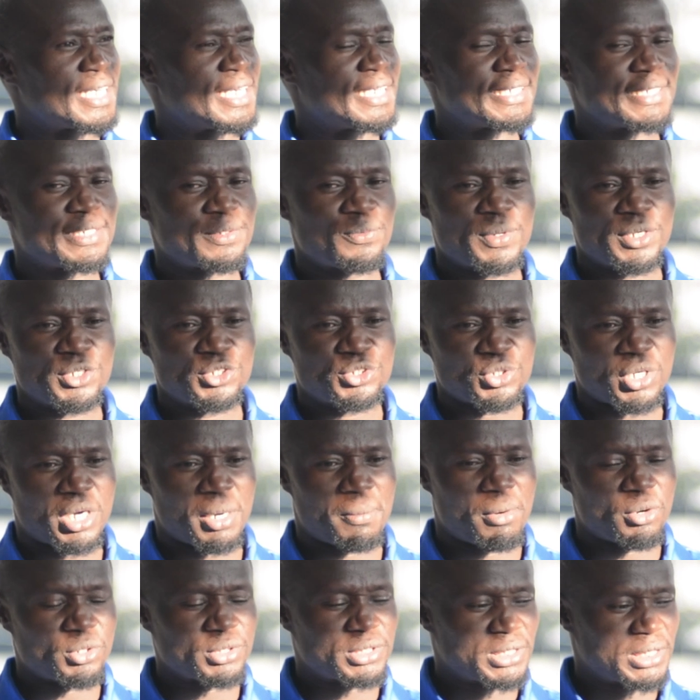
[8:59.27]
And when you
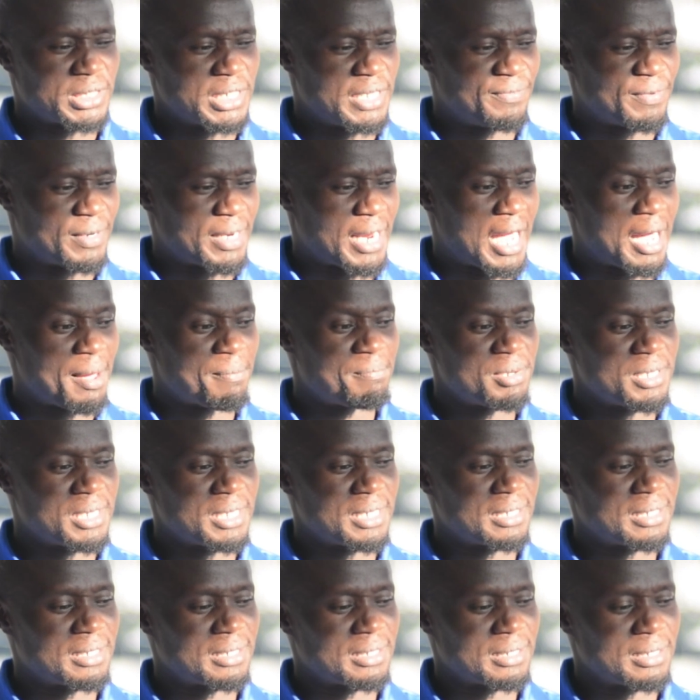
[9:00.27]
talk about even her
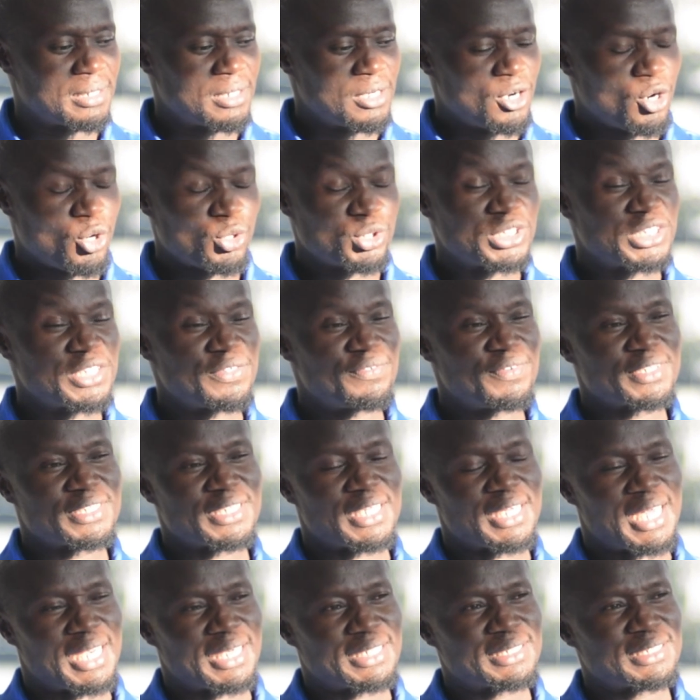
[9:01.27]
being on TV
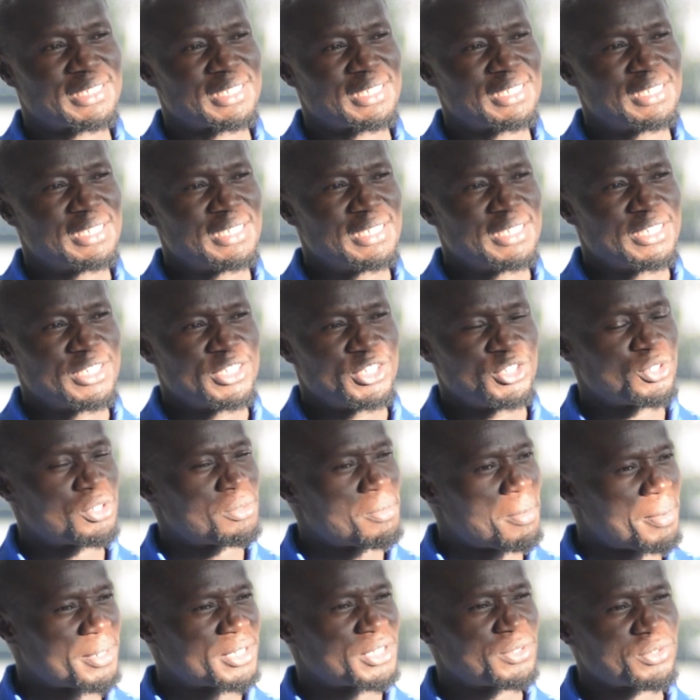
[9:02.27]
as an actor, you
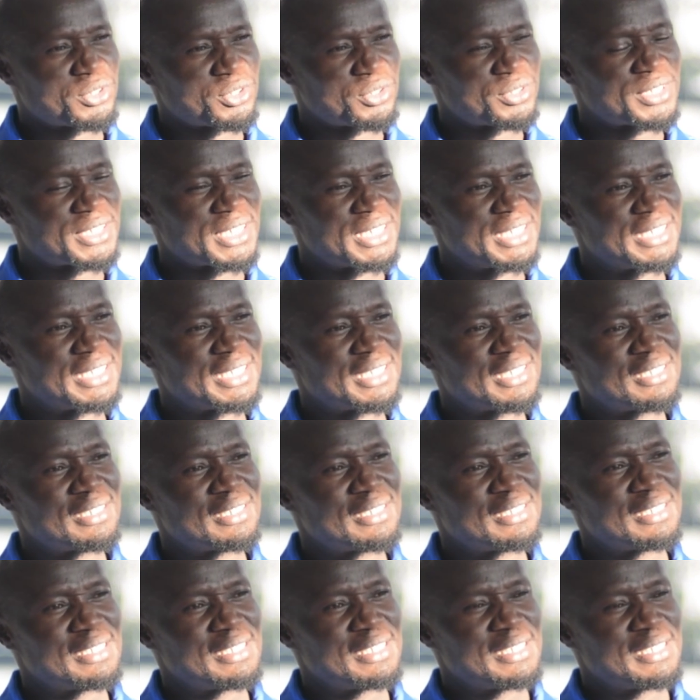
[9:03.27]
remember she was on Selena.